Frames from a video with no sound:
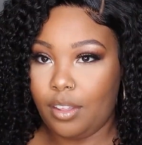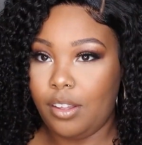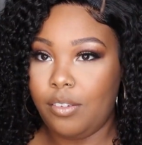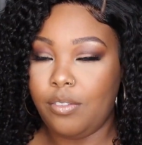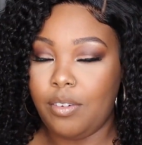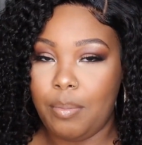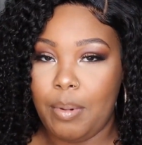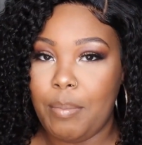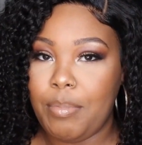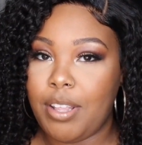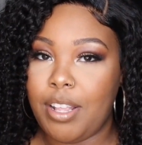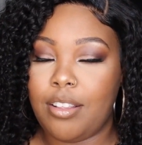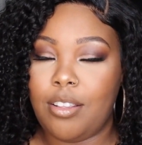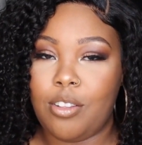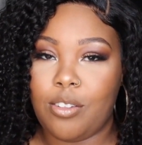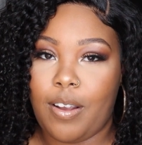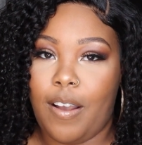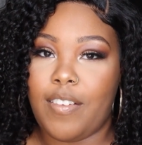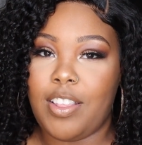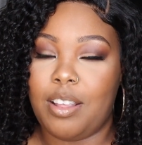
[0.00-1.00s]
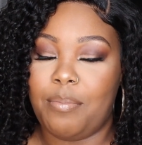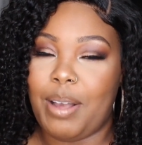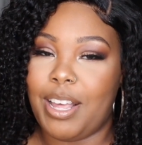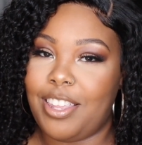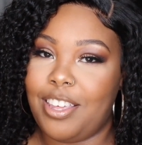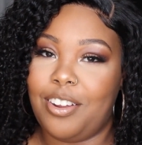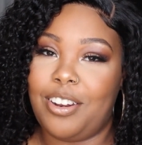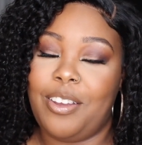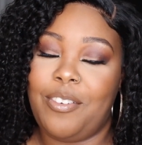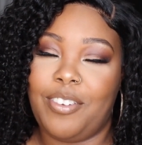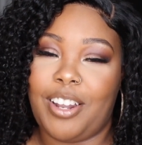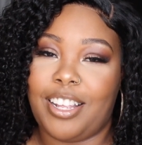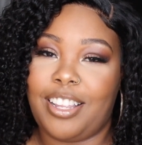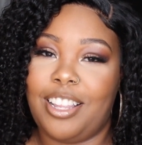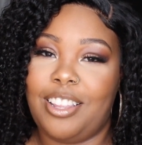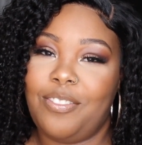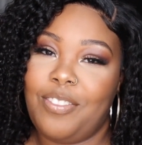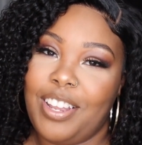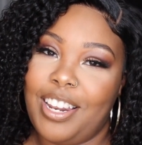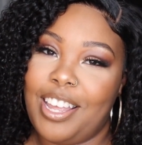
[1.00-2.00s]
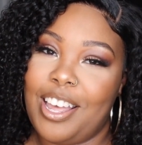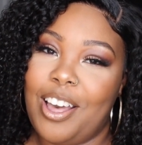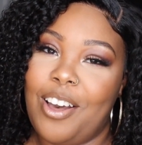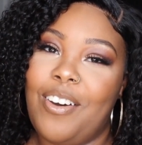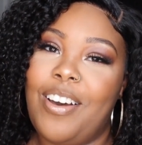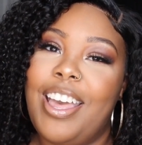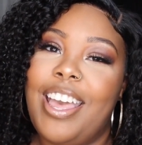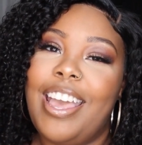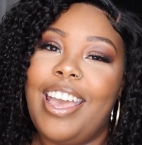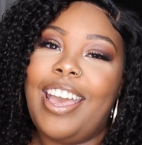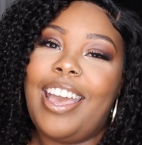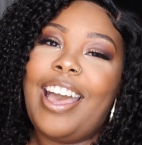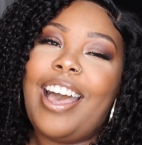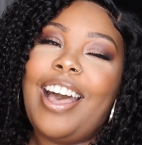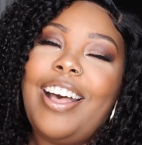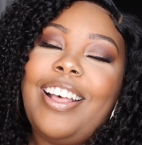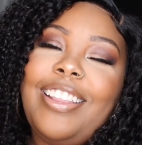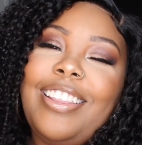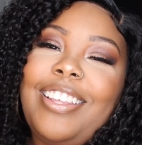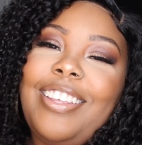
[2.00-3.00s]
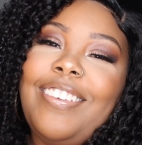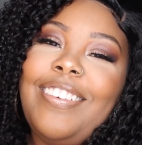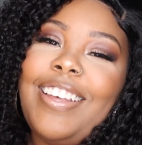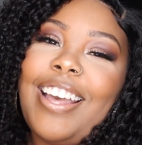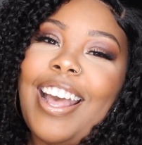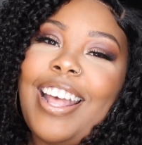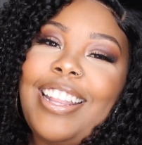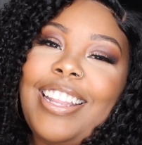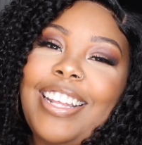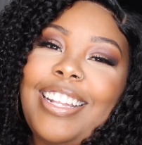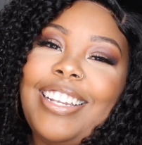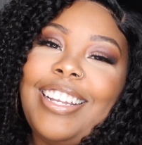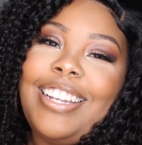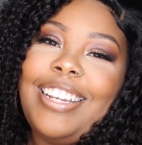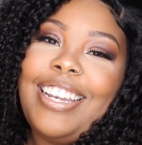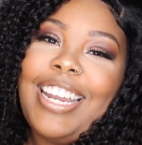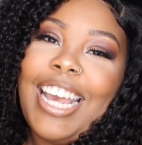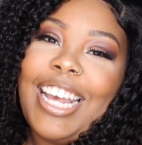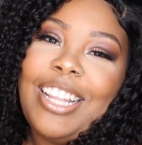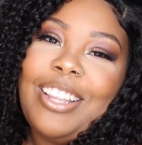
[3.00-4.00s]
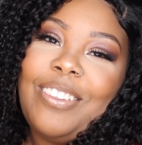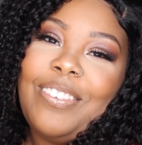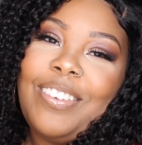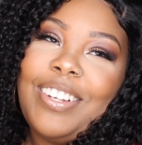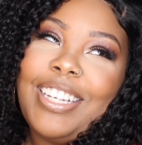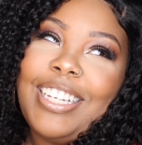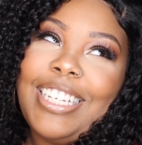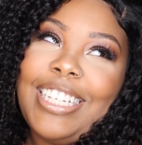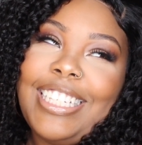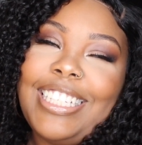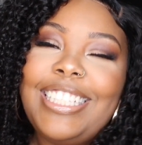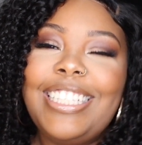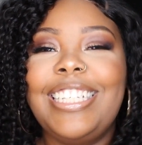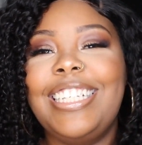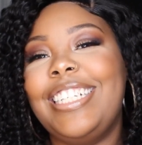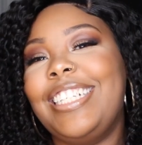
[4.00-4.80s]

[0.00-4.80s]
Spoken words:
Remember to subscribe to my channel if you like this video, and I'll see you guys in the next one.